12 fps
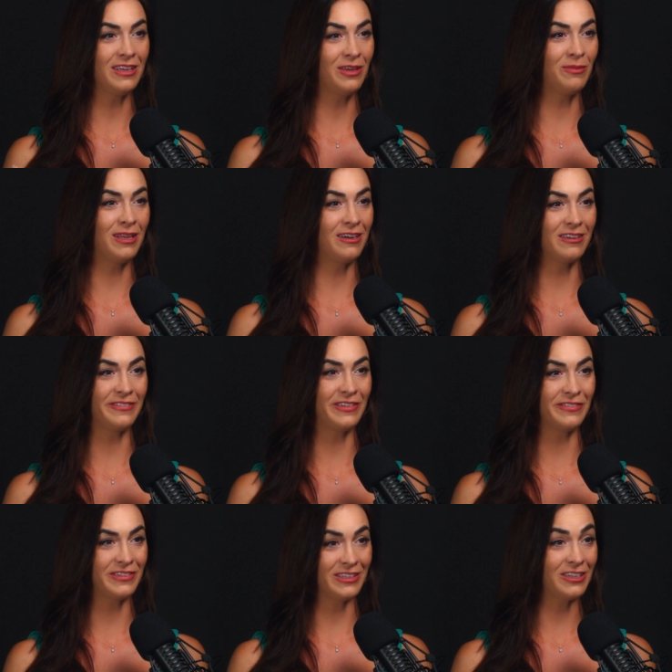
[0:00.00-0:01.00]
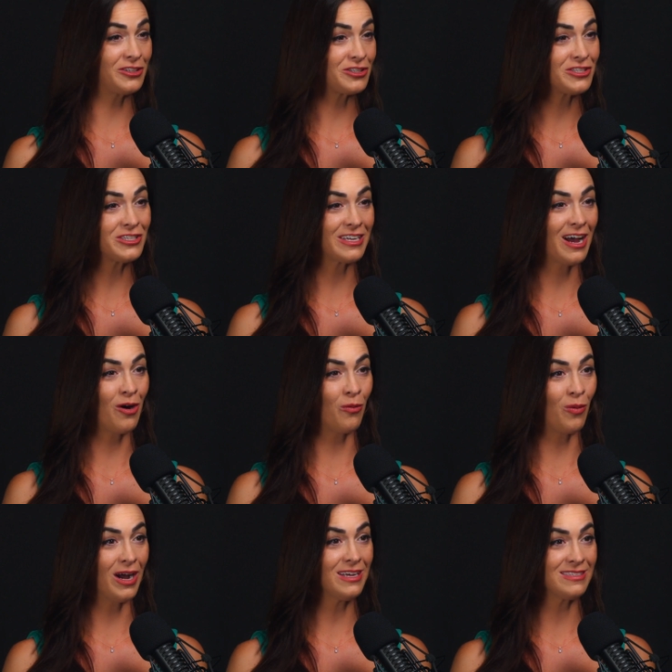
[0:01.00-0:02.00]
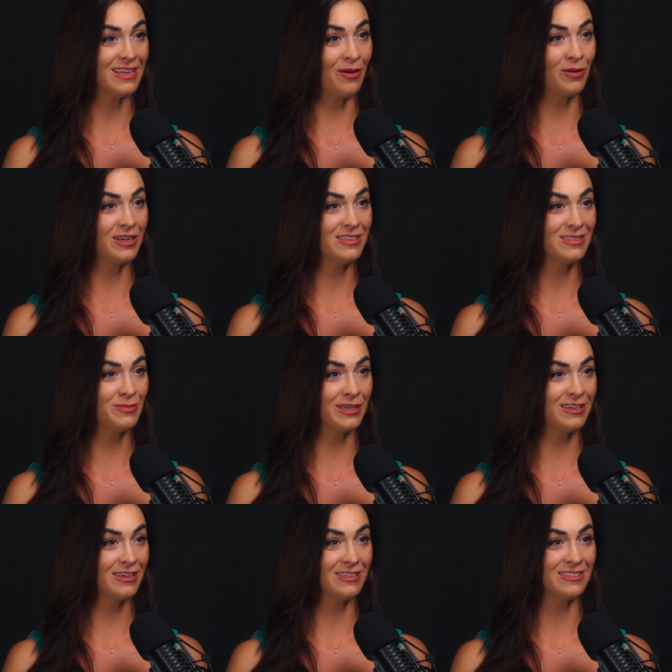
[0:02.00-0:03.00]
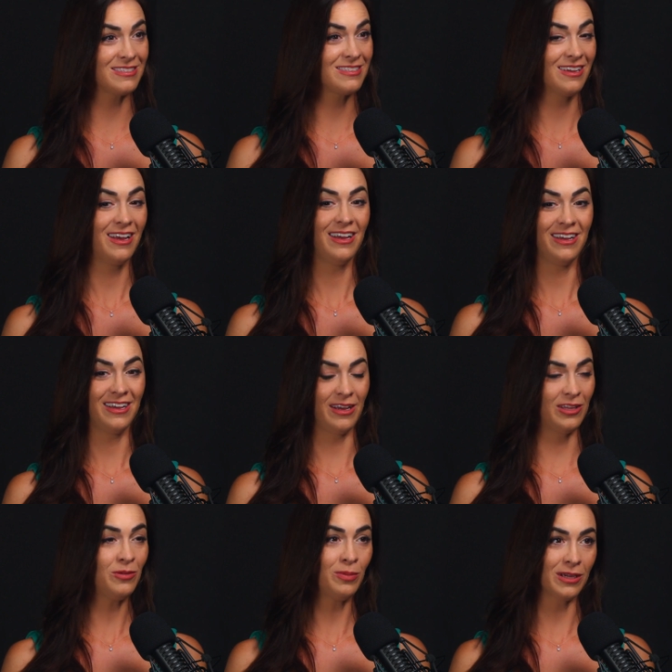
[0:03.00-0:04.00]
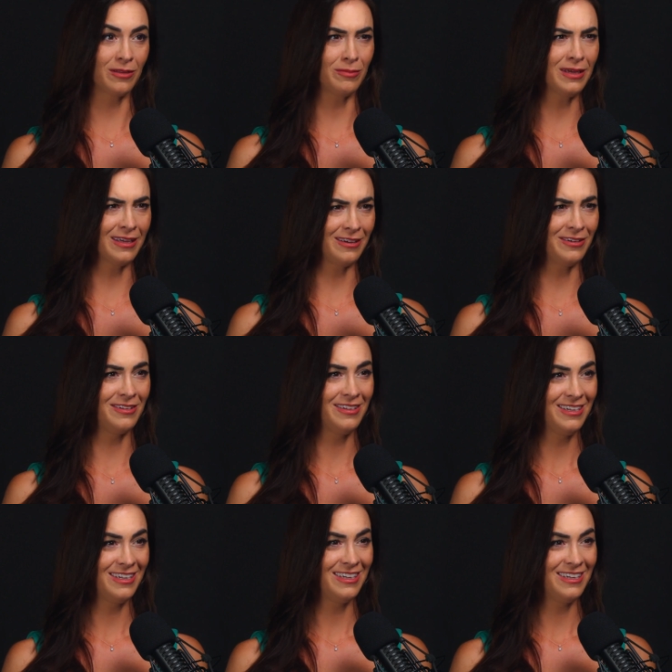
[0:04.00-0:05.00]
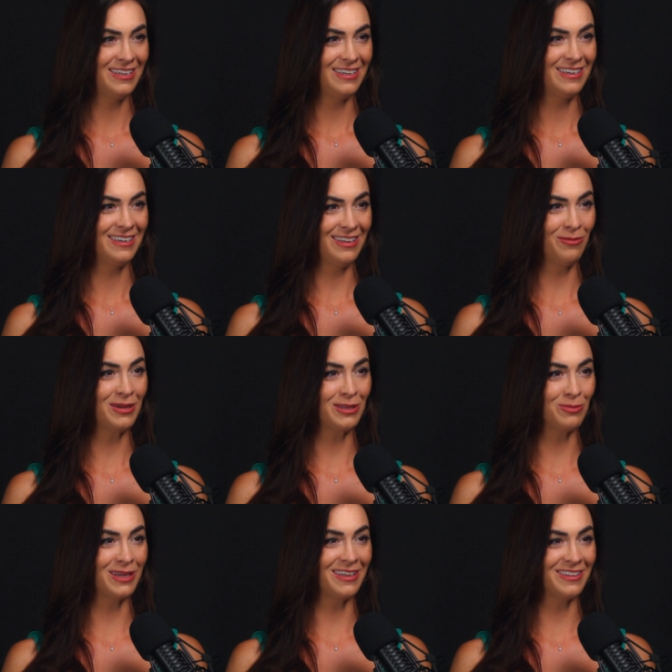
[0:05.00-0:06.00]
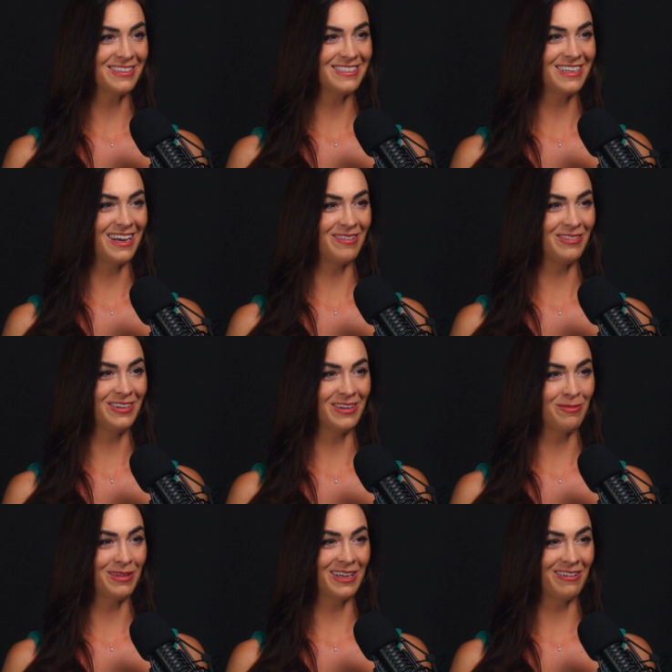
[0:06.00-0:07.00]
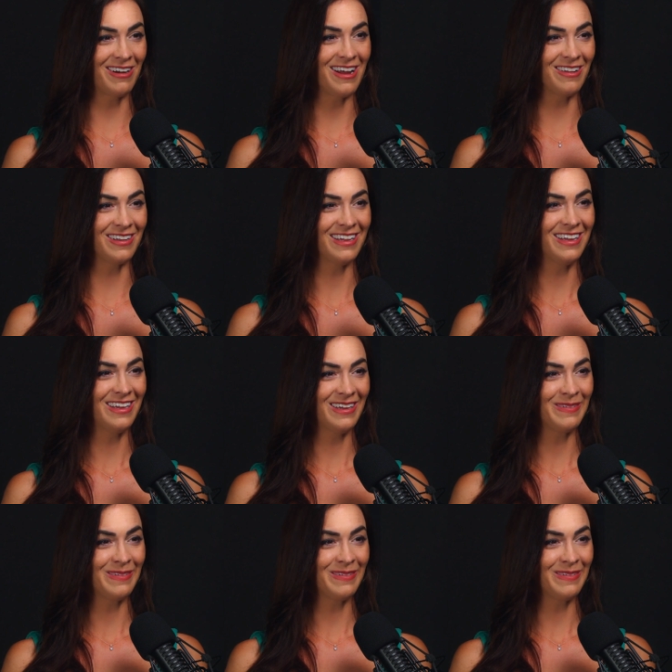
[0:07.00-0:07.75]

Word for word: You may not even have understood how wise that was yeah. because you picked a big hill. Yeah. You picked a big hill this yeah. time. You're not playing around. Thanks.